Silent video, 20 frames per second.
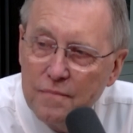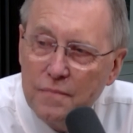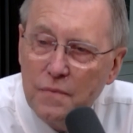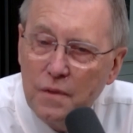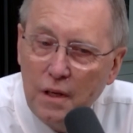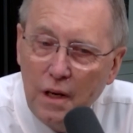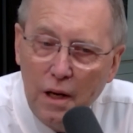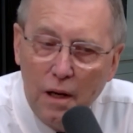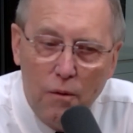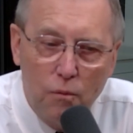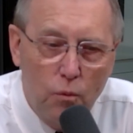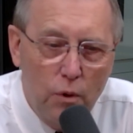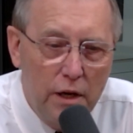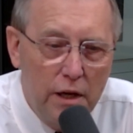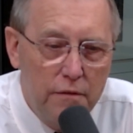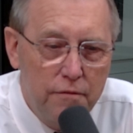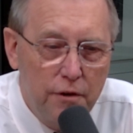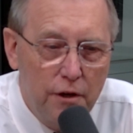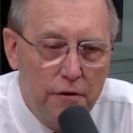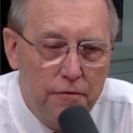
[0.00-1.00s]
Yeah, we
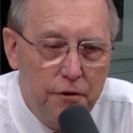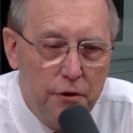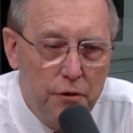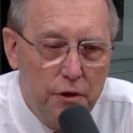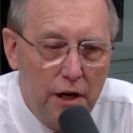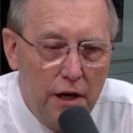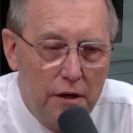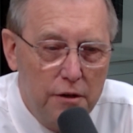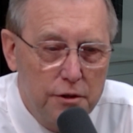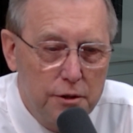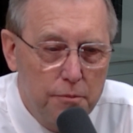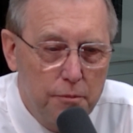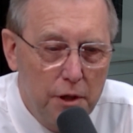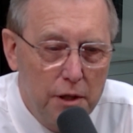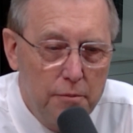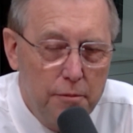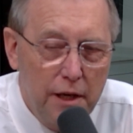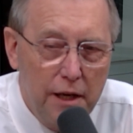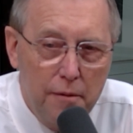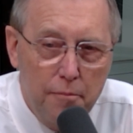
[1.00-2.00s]
had very few towers in
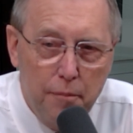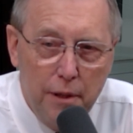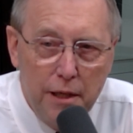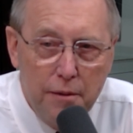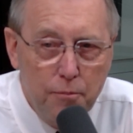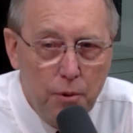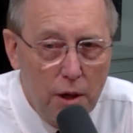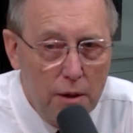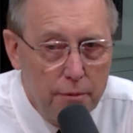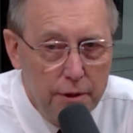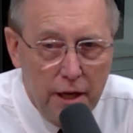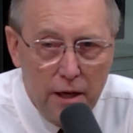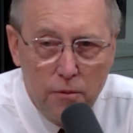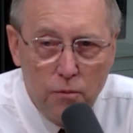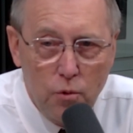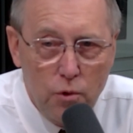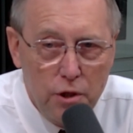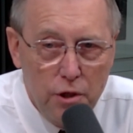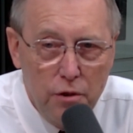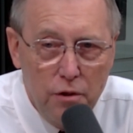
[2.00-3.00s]
Putnam County. Being probably down
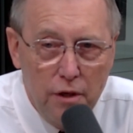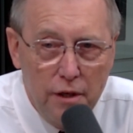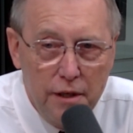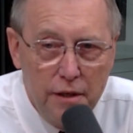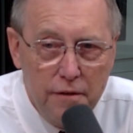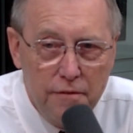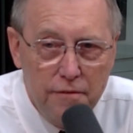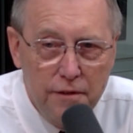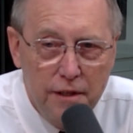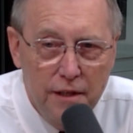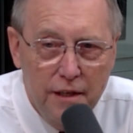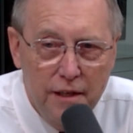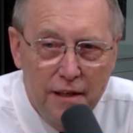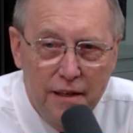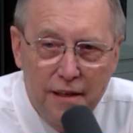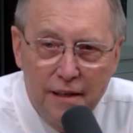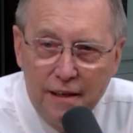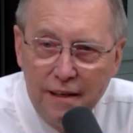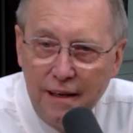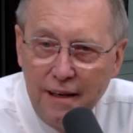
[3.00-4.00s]
where you live,
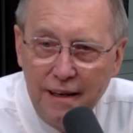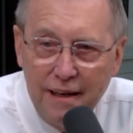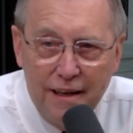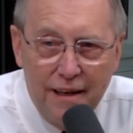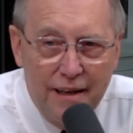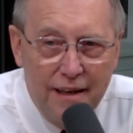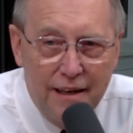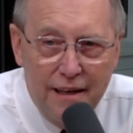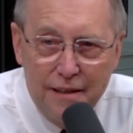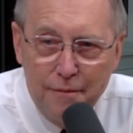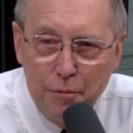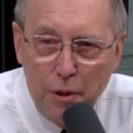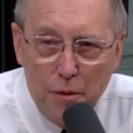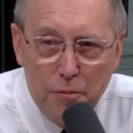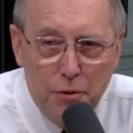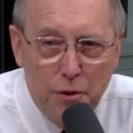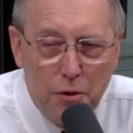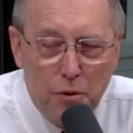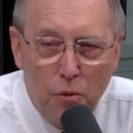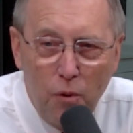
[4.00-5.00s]
it probably
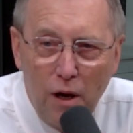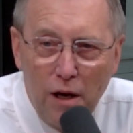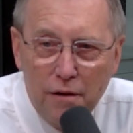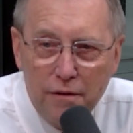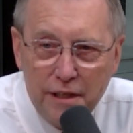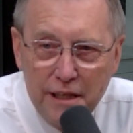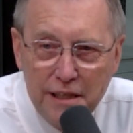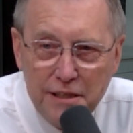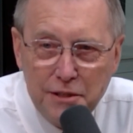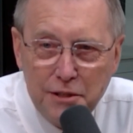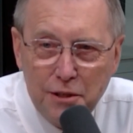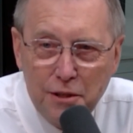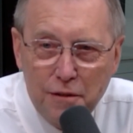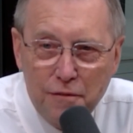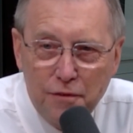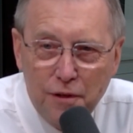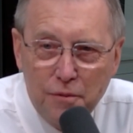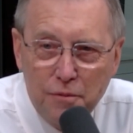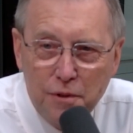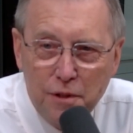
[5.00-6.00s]
took a while to get cell
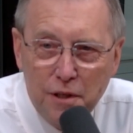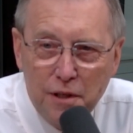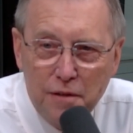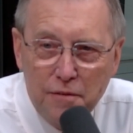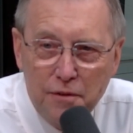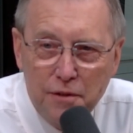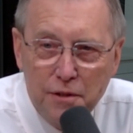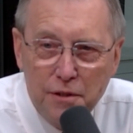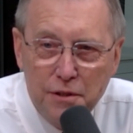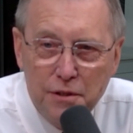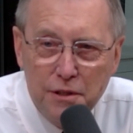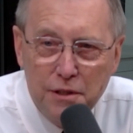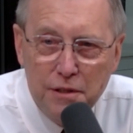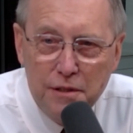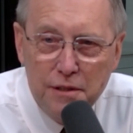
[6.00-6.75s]
phone coverage, and